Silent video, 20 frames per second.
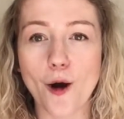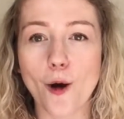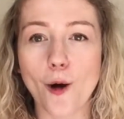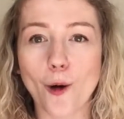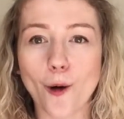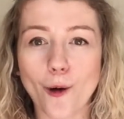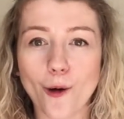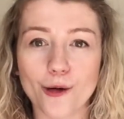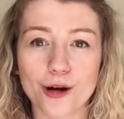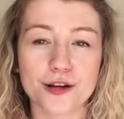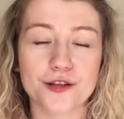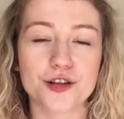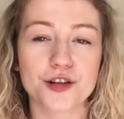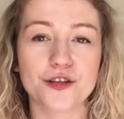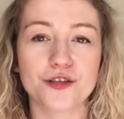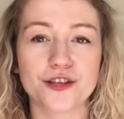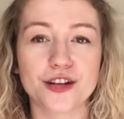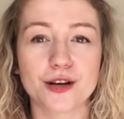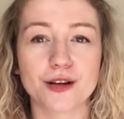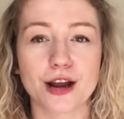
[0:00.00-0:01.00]
or if you
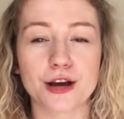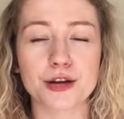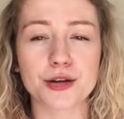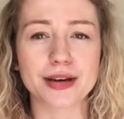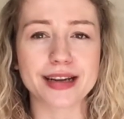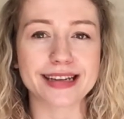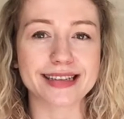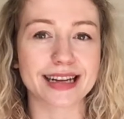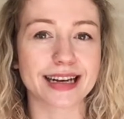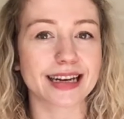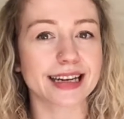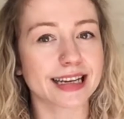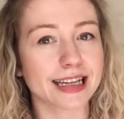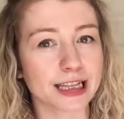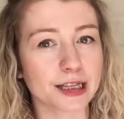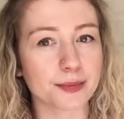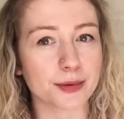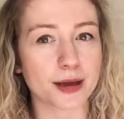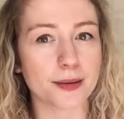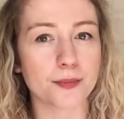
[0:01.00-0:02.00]
feel like you need a
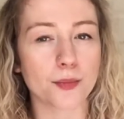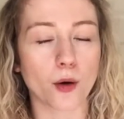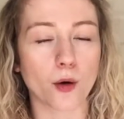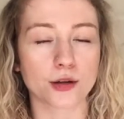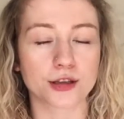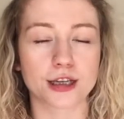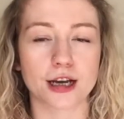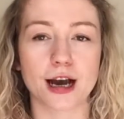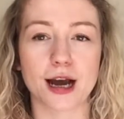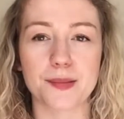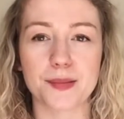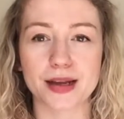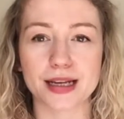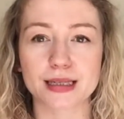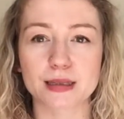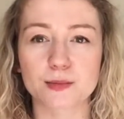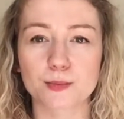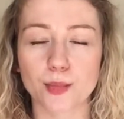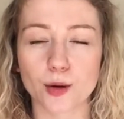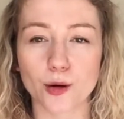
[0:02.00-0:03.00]
little bit more time
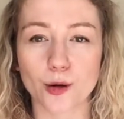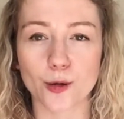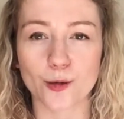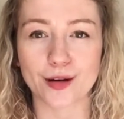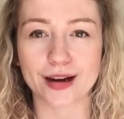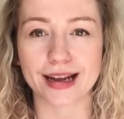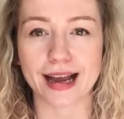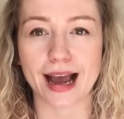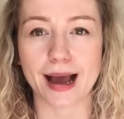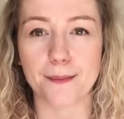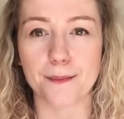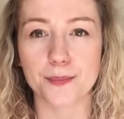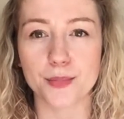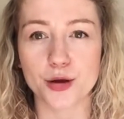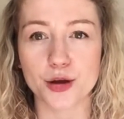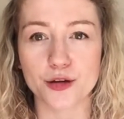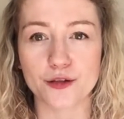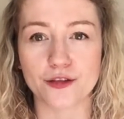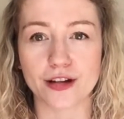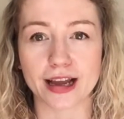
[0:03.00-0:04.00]
exploring and
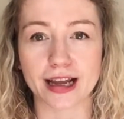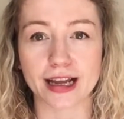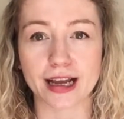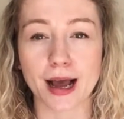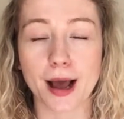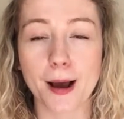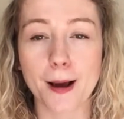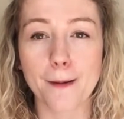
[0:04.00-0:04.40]
moving,